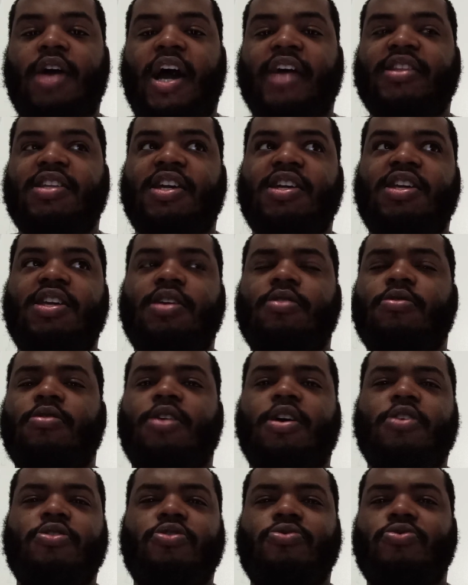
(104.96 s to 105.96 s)
I think
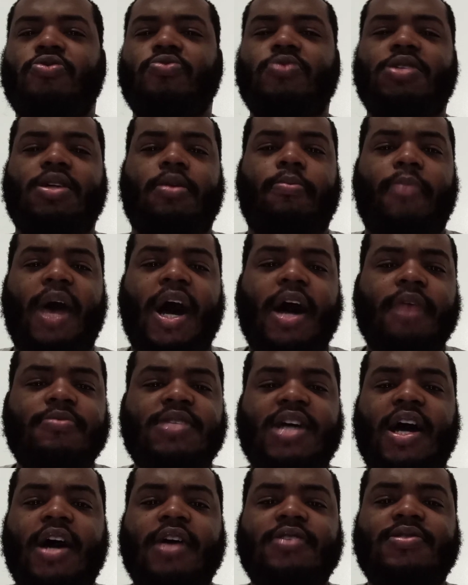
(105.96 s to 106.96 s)
due to the mob
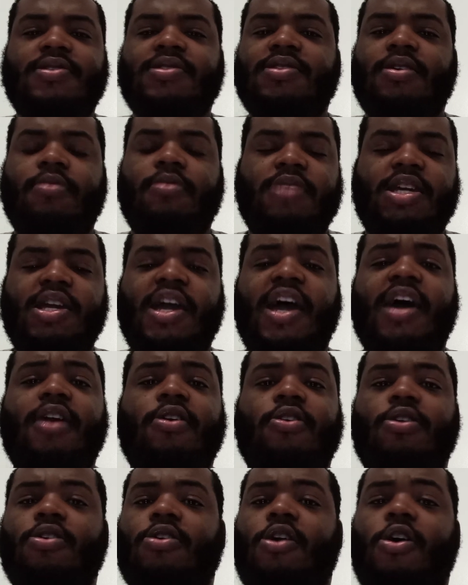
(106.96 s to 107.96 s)
ties or something he
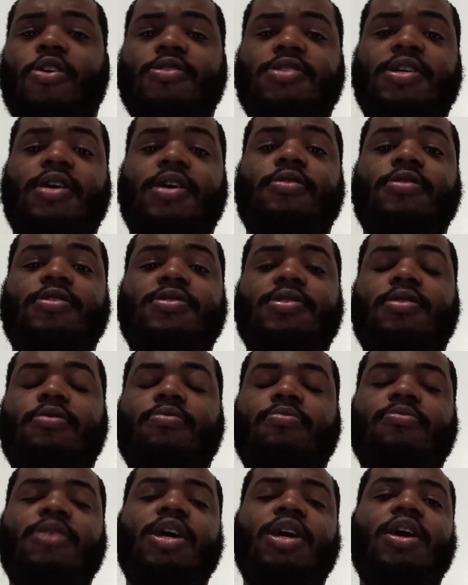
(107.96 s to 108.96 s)
had, or the cartel or
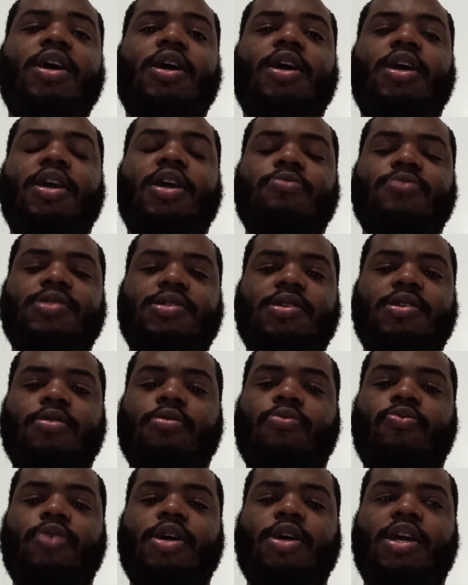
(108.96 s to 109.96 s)
something he was
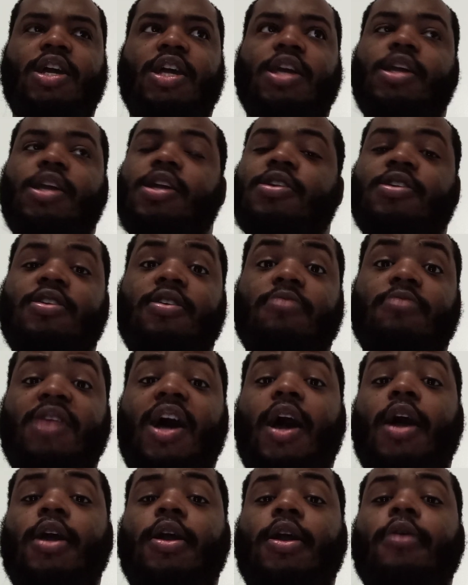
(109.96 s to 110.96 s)
dealing with, and he ended up
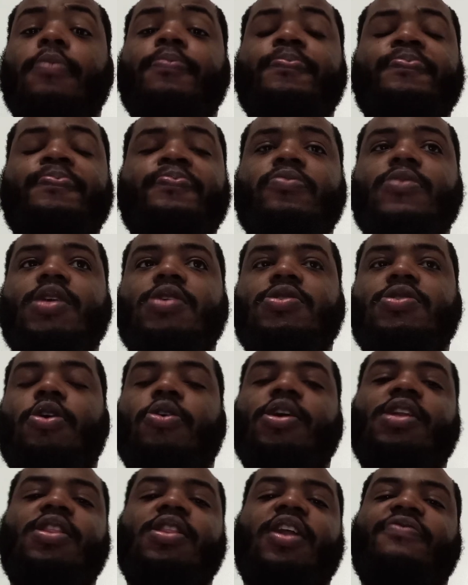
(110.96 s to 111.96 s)
dying.
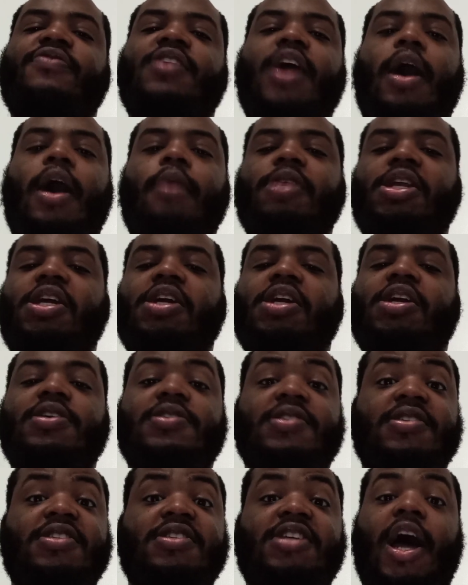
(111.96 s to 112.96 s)
So he left Dominique
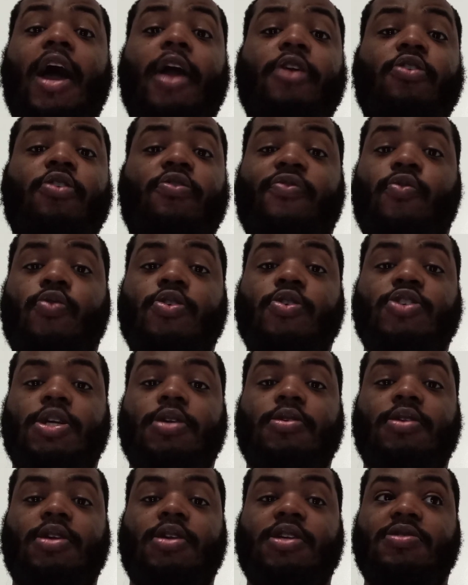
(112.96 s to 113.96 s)
his entire
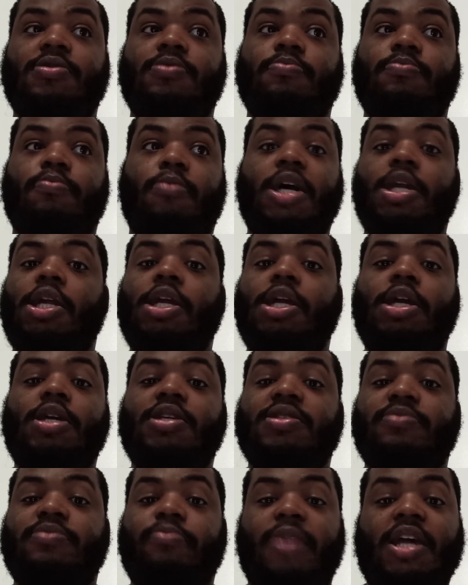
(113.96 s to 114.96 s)
fortune, his money,
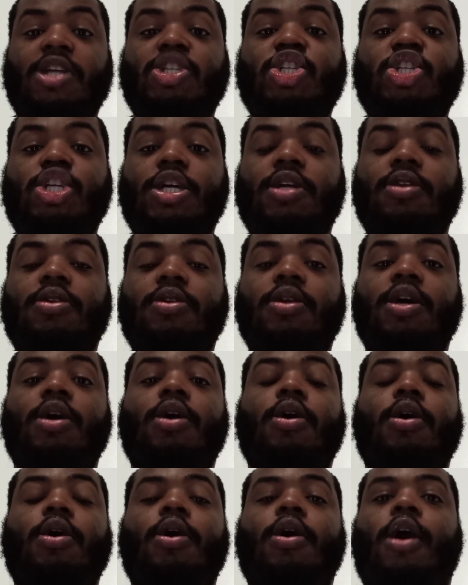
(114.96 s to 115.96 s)
his mansion,
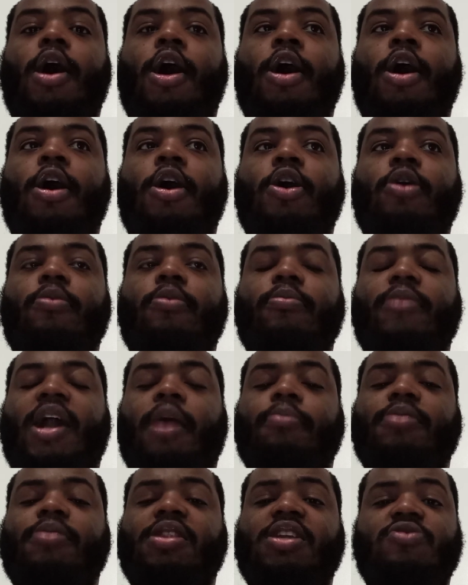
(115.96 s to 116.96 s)

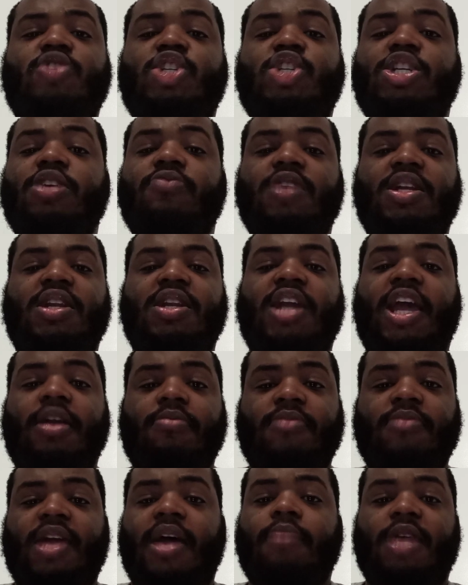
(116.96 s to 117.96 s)
and I believe she
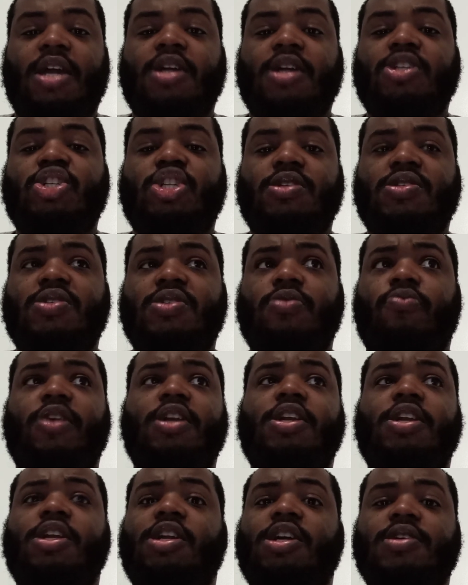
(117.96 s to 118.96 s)
renamed that mansion
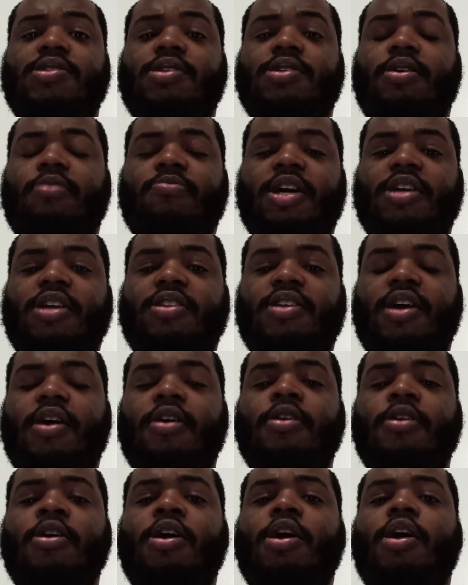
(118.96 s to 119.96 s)
Serenity or something like that.